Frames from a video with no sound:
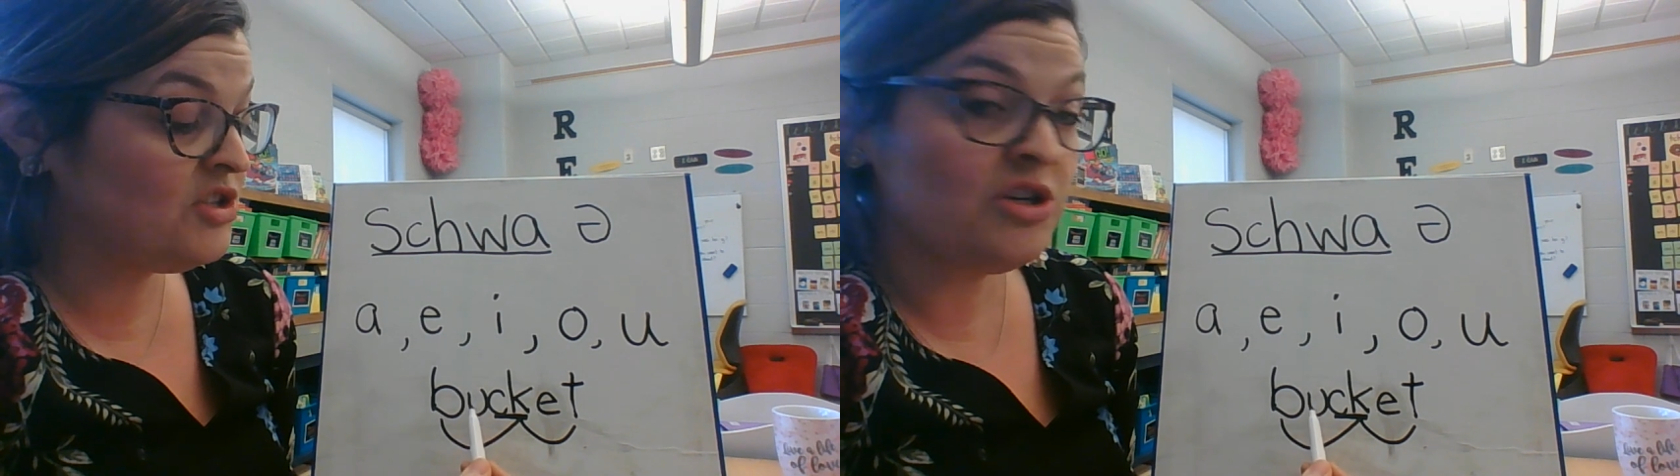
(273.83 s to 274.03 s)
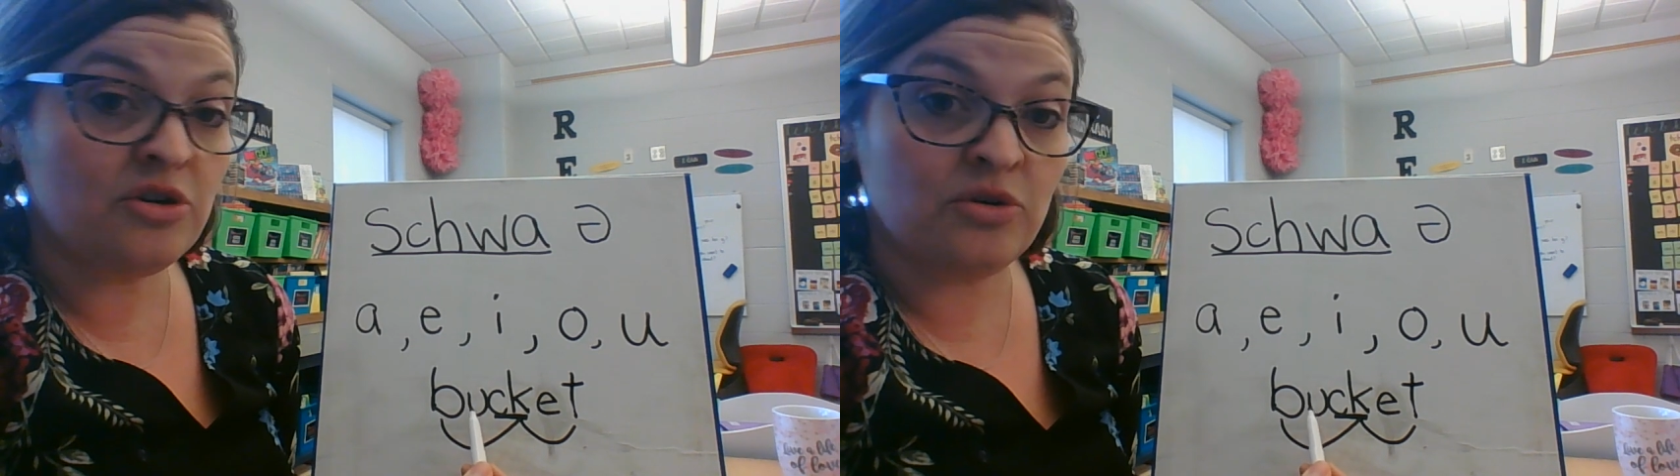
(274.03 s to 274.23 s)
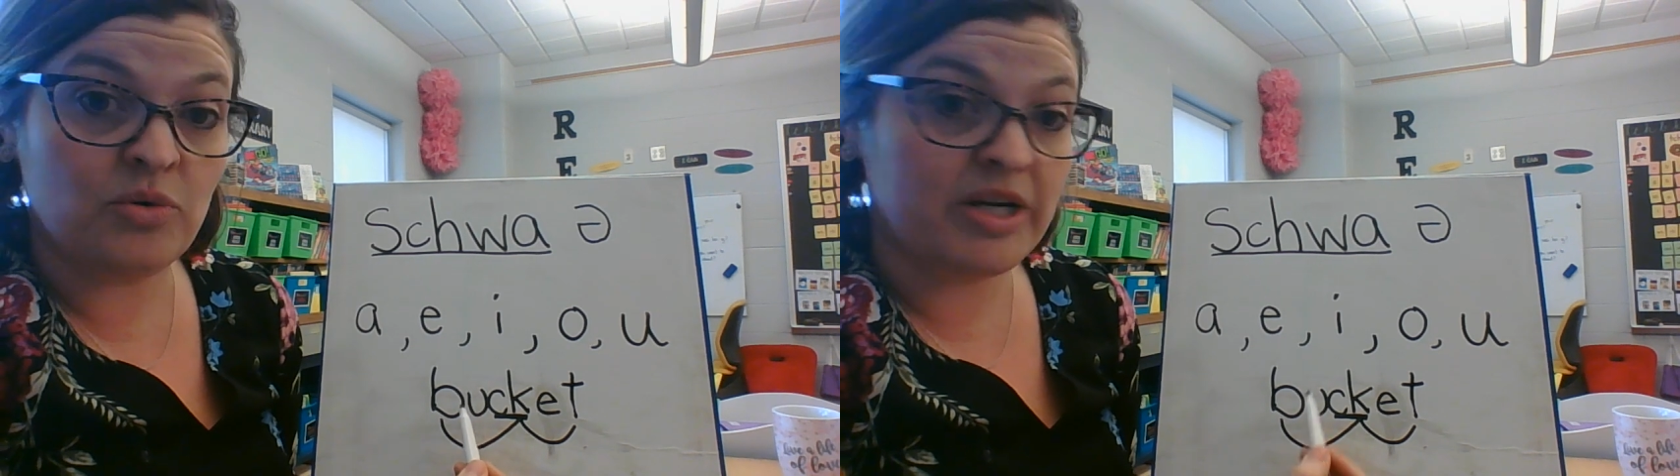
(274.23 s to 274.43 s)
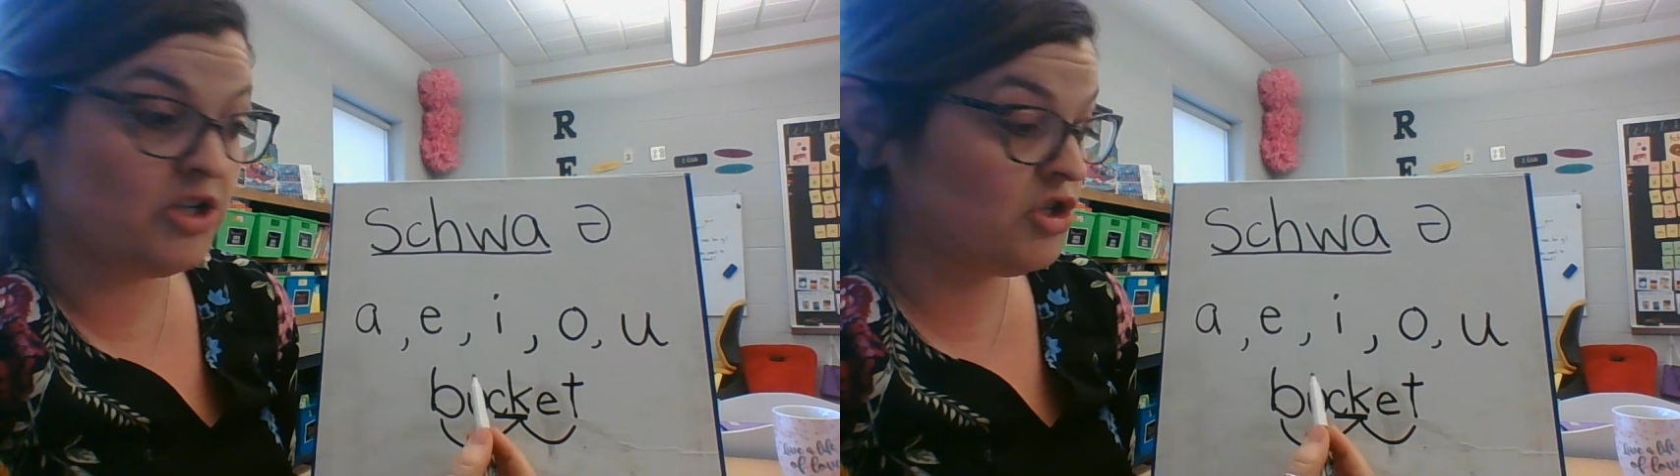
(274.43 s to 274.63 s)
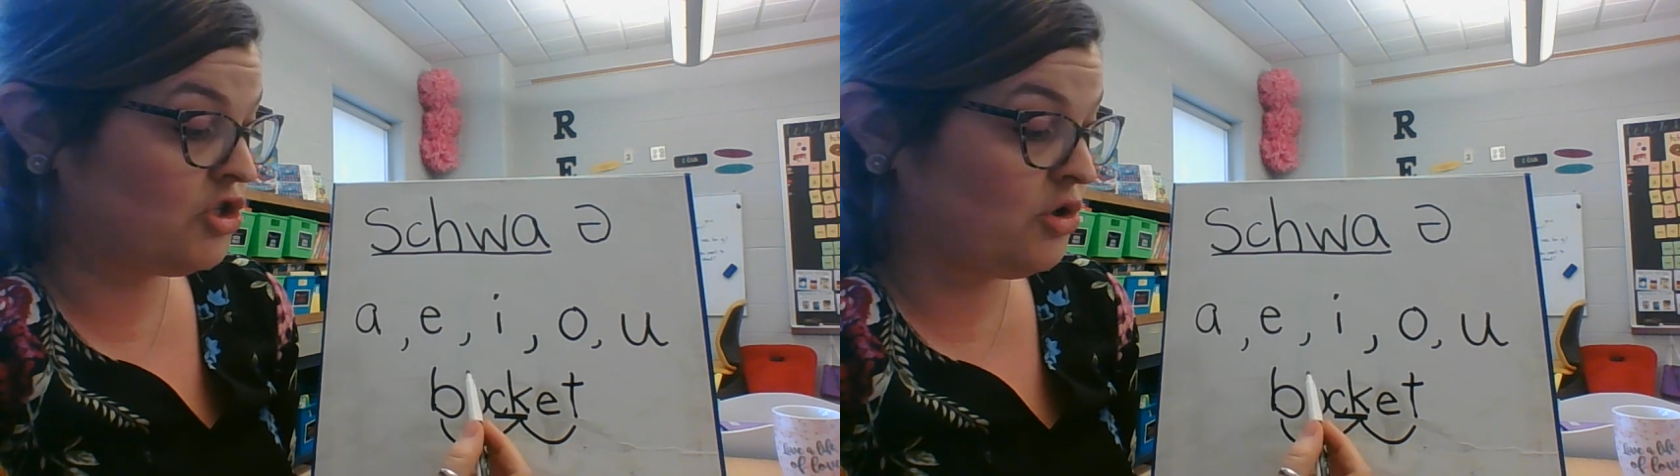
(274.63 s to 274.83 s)
U
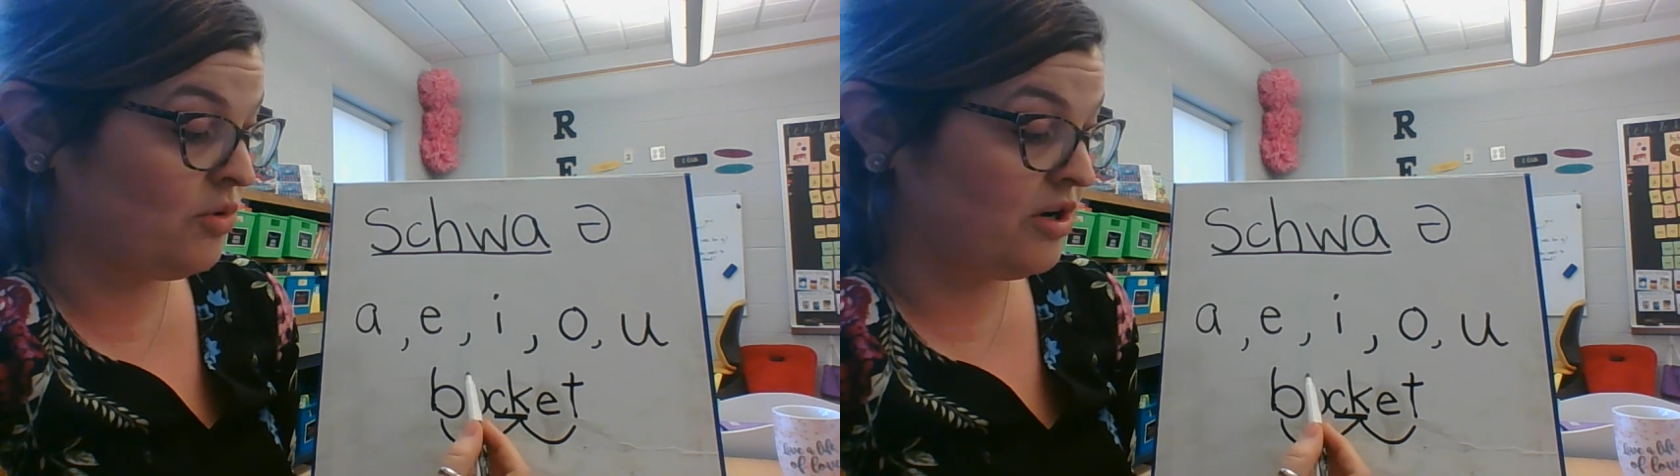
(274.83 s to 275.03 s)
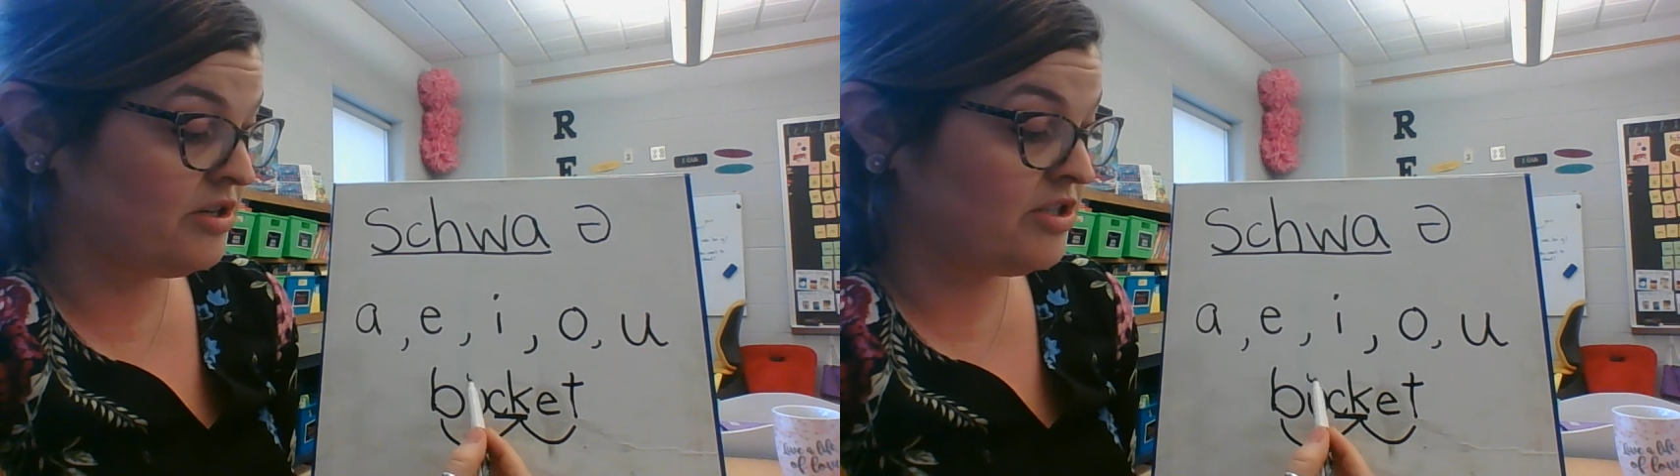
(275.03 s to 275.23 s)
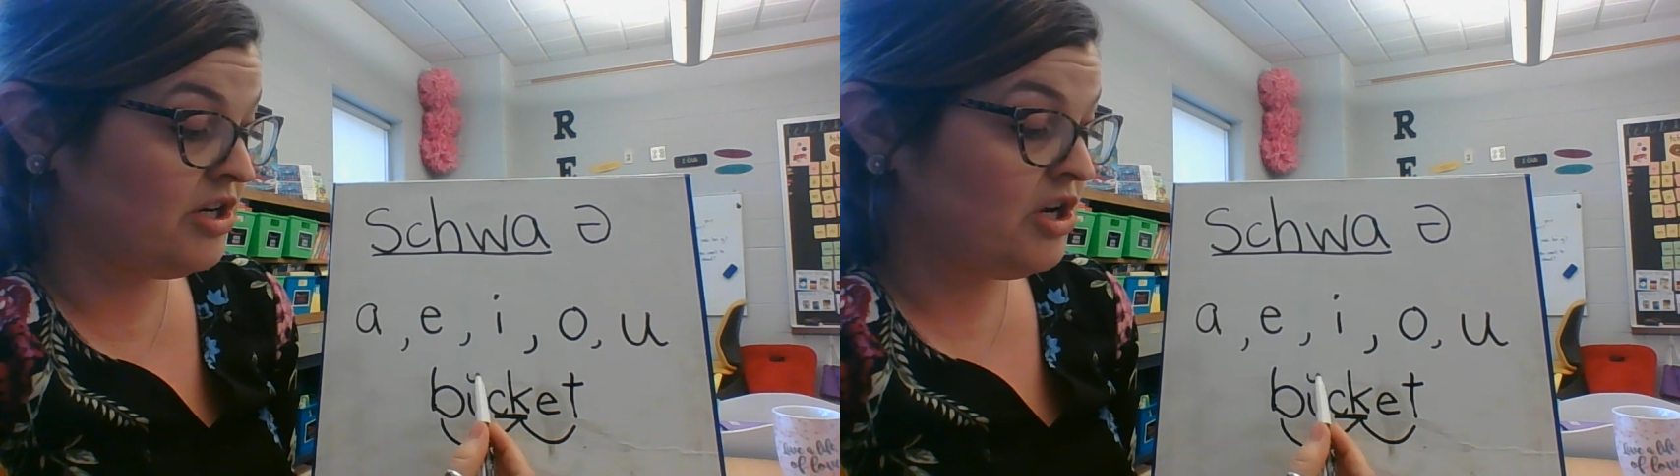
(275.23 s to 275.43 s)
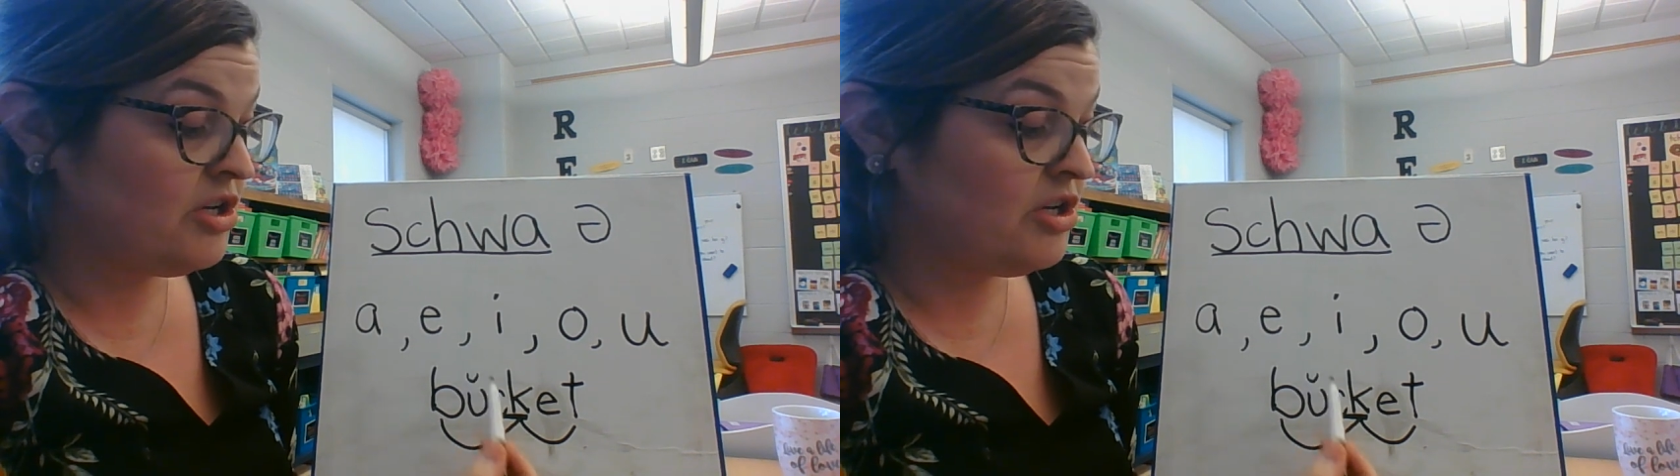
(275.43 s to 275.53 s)
is short.